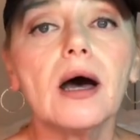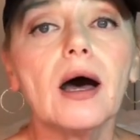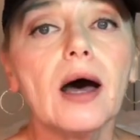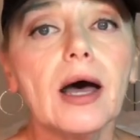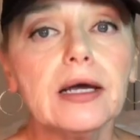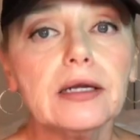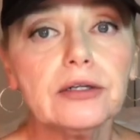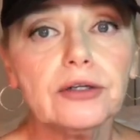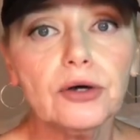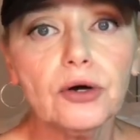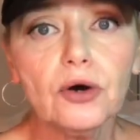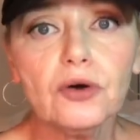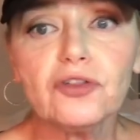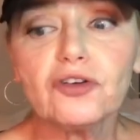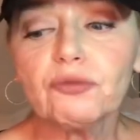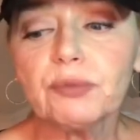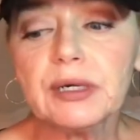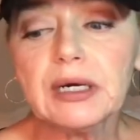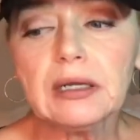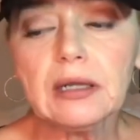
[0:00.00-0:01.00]
I know
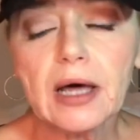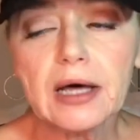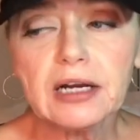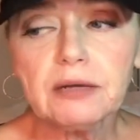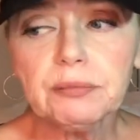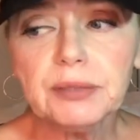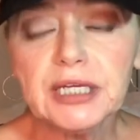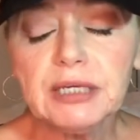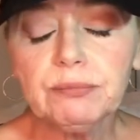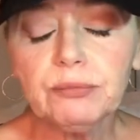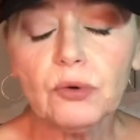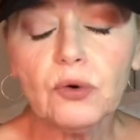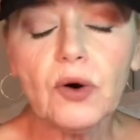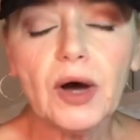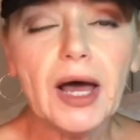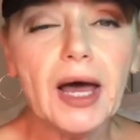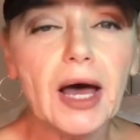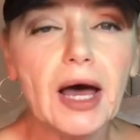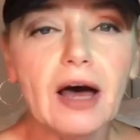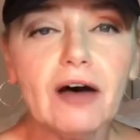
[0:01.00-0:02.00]
there have been a lot of people
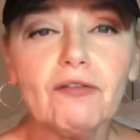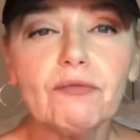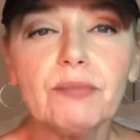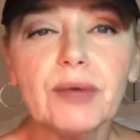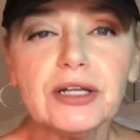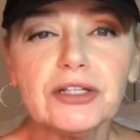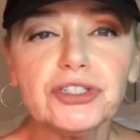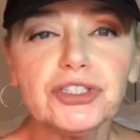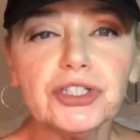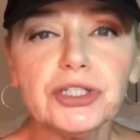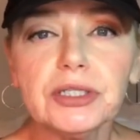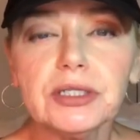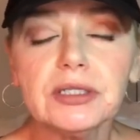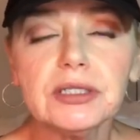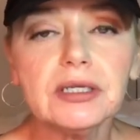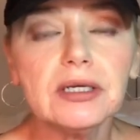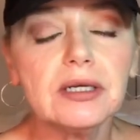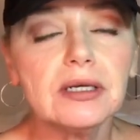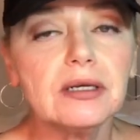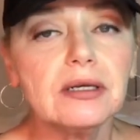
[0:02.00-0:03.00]
have mentioned